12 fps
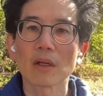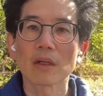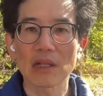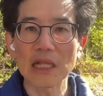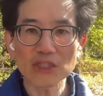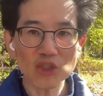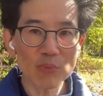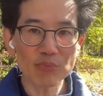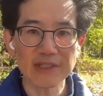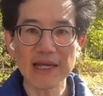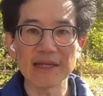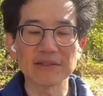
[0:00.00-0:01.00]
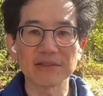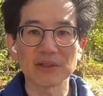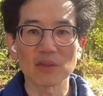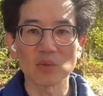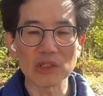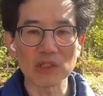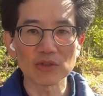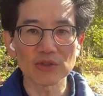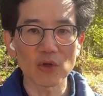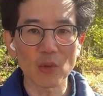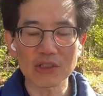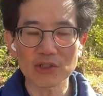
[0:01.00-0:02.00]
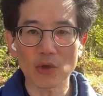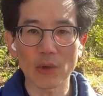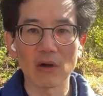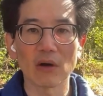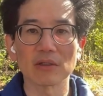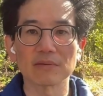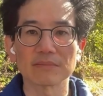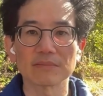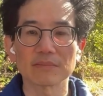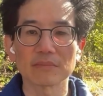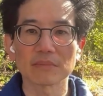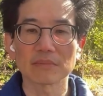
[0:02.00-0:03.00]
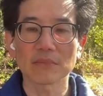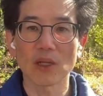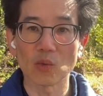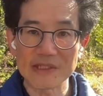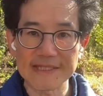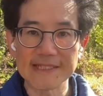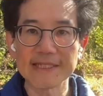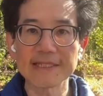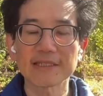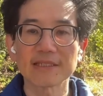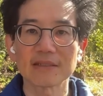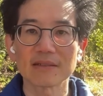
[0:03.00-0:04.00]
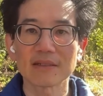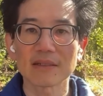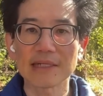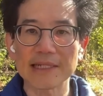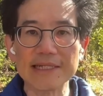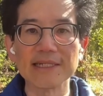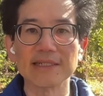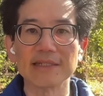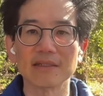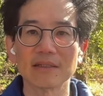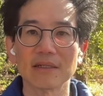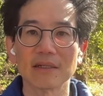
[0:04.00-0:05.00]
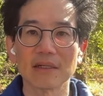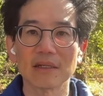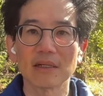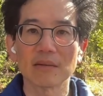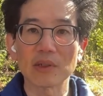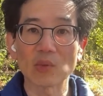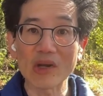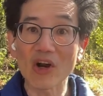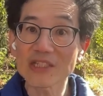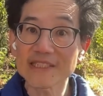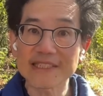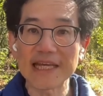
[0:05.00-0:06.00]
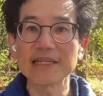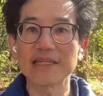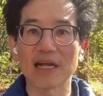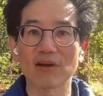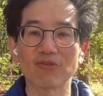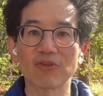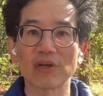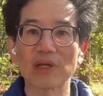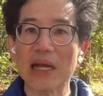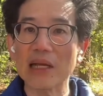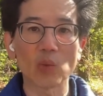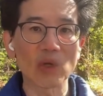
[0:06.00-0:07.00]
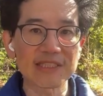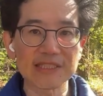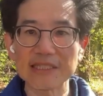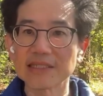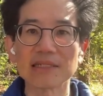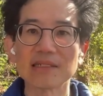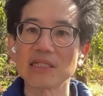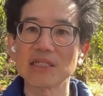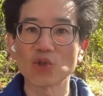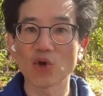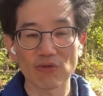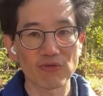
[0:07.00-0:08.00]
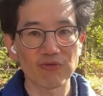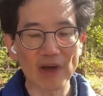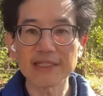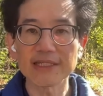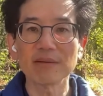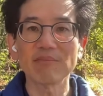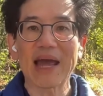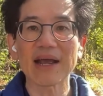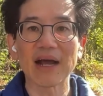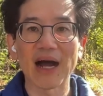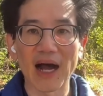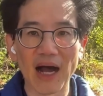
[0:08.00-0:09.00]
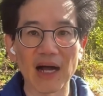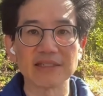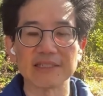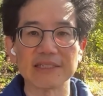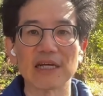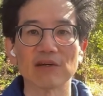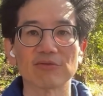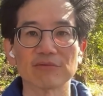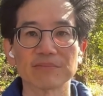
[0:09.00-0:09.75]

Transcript: Let's not pretend we don't know what's going on. We see it clearly, but we're not saying enough, and we're certainly not fighting back hard enough.